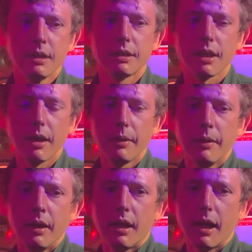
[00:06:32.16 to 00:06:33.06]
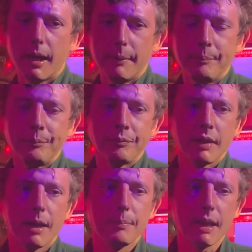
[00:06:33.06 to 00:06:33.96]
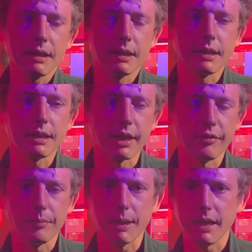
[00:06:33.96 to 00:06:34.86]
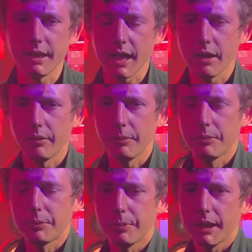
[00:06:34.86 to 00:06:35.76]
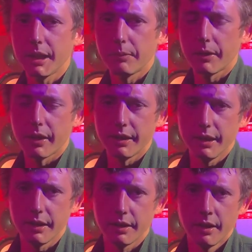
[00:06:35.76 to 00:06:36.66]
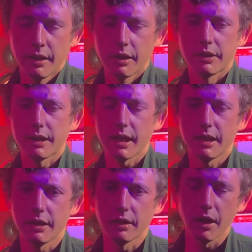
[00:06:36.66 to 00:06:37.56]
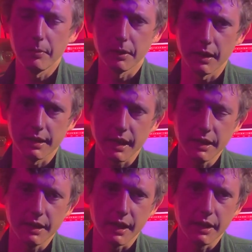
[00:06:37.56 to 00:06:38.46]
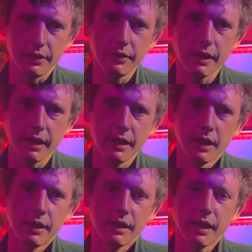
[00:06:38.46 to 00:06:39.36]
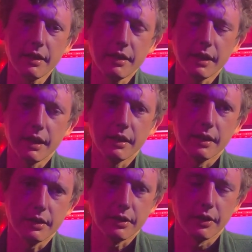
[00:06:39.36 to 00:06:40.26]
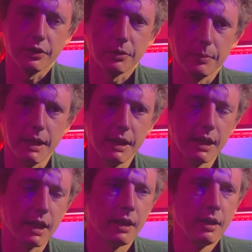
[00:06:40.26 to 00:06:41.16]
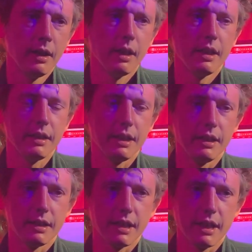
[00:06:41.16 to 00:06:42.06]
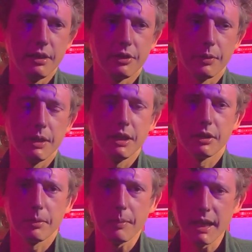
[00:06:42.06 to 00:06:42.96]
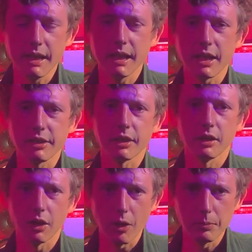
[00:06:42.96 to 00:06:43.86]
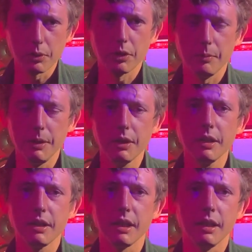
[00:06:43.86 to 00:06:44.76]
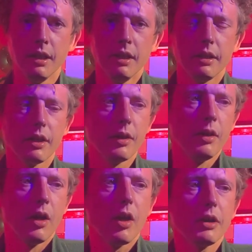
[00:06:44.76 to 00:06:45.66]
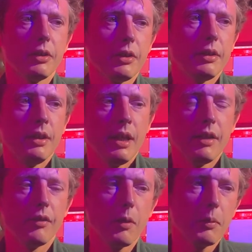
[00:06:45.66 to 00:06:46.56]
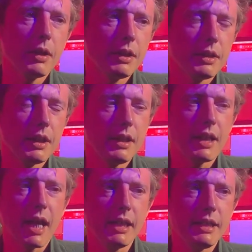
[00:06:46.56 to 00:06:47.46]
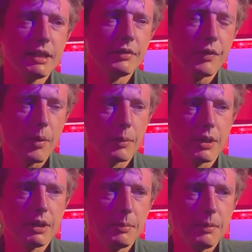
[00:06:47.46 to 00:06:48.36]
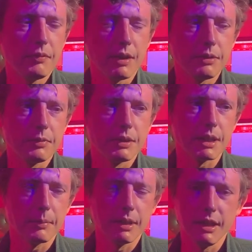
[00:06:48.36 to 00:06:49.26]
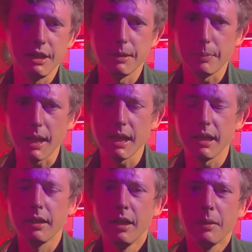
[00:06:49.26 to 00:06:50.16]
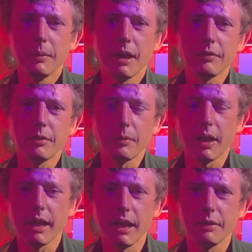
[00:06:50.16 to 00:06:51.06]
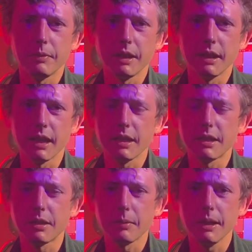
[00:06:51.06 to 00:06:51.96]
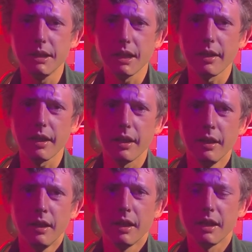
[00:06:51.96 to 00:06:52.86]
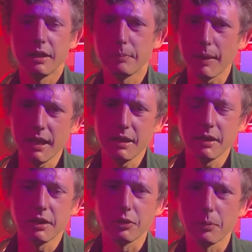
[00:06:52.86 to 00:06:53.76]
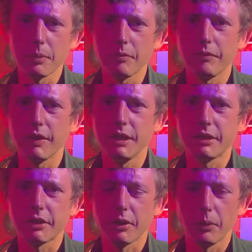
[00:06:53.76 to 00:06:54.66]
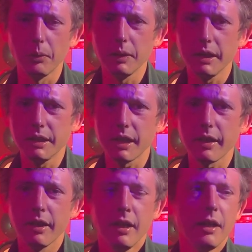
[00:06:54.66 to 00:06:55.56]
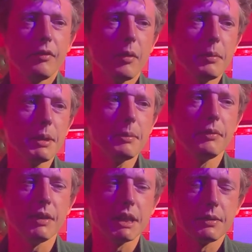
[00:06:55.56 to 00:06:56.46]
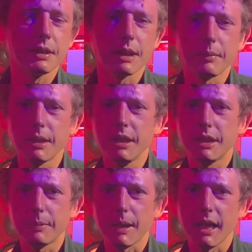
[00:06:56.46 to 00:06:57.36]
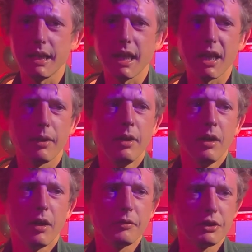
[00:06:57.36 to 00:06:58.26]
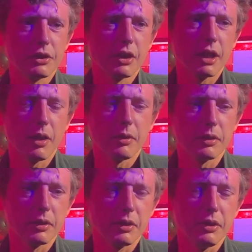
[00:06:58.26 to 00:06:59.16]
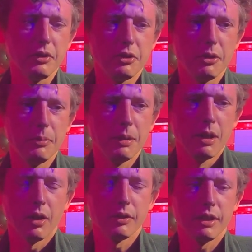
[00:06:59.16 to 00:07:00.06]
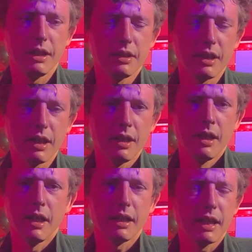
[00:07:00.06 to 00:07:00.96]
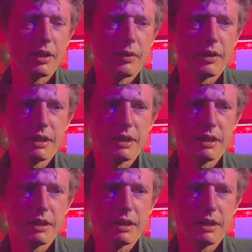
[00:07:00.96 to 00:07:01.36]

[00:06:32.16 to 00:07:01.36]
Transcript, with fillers: So, um, and back to the stuff about the Arab Spring and when I did studied globalization at uni, the other thing that social media and the internet is doing is making us a global community. You know, I couldn't, if I wanted, in the 80s, if I wanted to be friends with someone in Japan, we'd have to write handwritten letters to each other and pay exorbitant fees to call each other. If I want to be friends with someone in Japan now, I've just got to go on YouTube, on the internet, and get on a